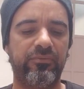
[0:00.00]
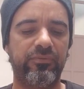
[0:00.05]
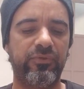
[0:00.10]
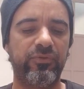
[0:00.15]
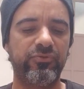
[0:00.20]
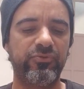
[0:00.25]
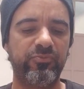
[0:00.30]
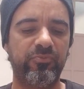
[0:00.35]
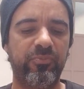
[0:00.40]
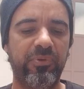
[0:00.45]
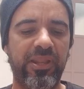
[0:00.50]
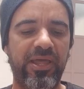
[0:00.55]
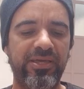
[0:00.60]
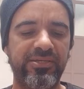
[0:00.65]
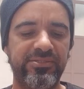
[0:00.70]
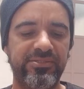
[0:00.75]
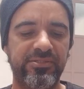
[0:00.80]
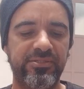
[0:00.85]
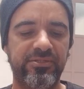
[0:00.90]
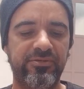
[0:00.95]
those
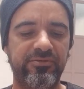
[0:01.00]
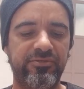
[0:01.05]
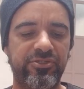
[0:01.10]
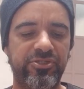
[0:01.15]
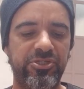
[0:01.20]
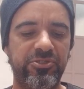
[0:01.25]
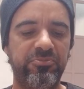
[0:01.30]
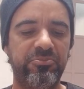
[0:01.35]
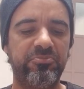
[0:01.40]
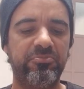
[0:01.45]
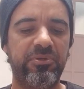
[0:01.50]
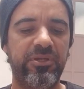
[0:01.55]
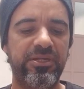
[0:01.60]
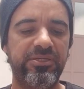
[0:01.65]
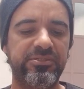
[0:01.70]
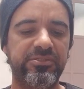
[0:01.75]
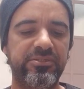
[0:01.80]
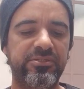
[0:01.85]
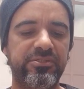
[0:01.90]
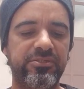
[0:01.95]
cheap
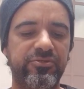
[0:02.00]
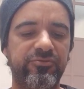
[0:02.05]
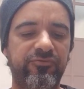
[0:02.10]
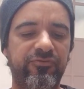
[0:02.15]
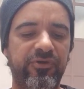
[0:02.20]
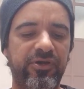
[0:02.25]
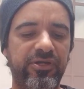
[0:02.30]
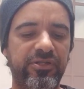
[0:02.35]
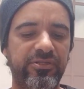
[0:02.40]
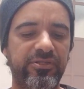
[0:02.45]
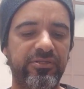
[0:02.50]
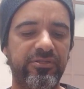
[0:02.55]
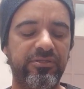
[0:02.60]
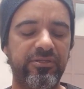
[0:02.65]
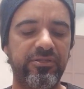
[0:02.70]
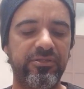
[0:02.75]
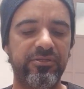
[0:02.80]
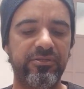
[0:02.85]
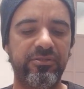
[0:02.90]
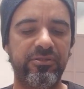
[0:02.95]
plastic that you find
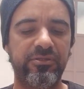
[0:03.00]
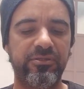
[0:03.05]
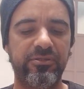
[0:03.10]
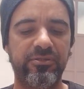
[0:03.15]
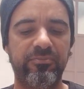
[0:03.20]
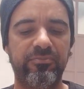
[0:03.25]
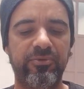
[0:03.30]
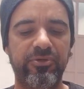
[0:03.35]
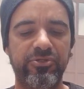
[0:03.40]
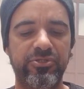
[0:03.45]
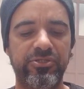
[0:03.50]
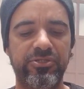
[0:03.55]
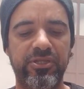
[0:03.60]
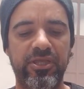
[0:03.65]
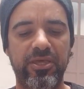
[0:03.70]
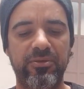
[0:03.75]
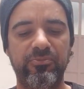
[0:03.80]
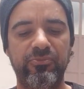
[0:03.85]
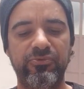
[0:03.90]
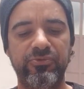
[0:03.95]
in the budget
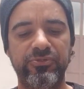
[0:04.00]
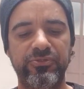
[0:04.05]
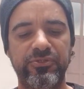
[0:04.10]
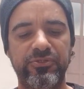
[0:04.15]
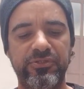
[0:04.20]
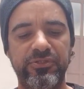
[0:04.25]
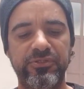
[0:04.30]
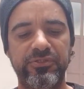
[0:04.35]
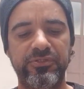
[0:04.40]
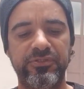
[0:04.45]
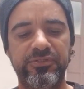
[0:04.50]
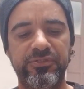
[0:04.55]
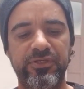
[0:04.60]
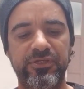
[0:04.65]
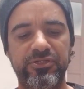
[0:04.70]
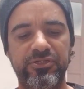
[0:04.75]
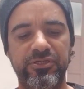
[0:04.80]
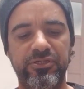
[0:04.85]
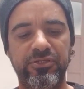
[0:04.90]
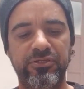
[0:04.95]
cameras. This is
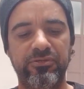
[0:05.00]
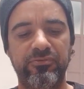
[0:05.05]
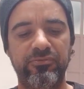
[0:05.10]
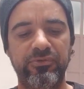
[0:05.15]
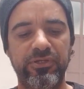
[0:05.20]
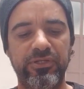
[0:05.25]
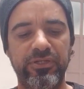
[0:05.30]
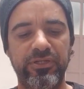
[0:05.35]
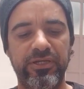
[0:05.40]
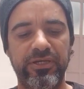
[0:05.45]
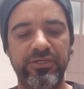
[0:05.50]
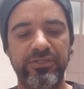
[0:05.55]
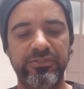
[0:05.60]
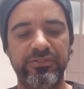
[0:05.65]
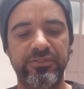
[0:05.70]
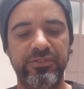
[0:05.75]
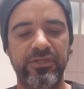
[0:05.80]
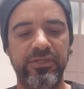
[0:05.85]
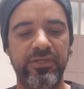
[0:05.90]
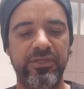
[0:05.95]
actually a really
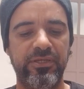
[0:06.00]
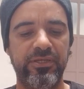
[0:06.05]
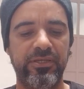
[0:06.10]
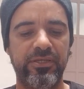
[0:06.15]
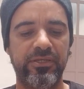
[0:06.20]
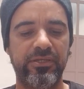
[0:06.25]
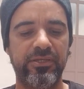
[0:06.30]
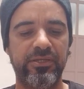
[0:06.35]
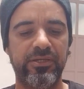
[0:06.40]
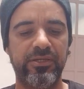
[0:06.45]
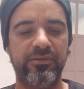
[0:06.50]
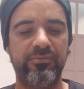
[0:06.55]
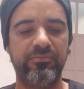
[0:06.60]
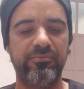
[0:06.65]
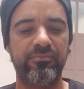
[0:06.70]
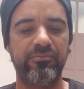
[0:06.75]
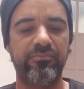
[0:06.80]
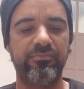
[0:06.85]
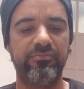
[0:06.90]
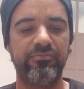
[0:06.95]
nice
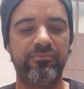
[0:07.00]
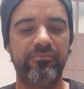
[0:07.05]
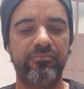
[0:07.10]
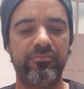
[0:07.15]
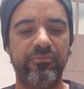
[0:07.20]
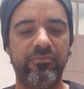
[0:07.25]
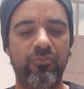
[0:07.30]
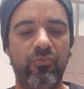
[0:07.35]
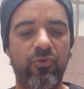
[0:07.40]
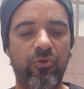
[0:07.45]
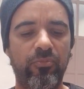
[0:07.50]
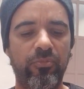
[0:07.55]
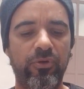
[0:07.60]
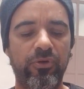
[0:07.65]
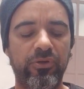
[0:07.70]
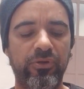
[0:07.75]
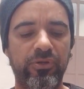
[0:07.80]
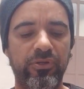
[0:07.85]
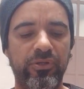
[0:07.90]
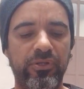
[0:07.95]

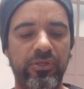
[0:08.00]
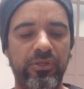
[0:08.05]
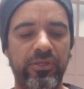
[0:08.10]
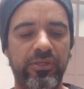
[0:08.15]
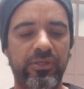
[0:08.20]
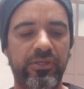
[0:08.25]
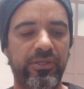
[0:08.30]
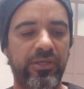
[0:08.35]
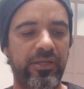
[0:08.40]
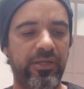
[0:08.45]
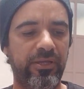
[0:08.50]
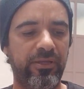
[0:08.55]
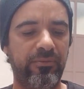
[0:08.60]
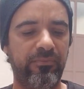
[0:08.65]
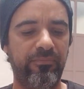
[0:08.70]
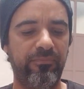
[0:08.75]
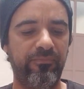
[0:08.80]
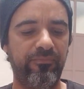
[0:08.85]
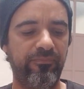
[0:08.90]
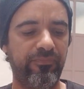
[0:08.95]
rubber.
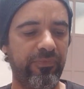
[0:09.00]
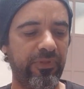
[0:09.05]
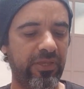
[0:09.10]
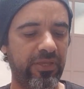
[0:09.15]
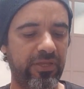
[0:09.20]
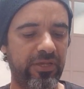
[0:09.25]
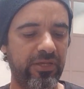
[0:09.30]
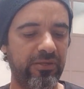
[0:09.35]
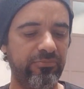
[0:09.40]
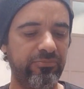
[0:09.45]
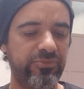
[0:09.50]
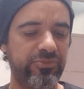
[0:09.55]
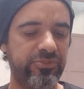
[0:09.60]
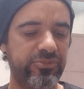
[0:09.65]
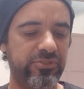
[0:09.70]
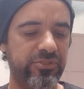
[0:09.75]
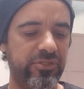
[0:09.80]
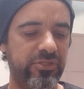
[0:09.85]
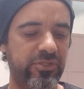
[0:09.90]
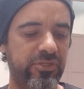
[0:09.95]
It
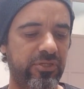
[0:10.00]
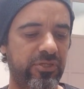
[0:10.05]
comes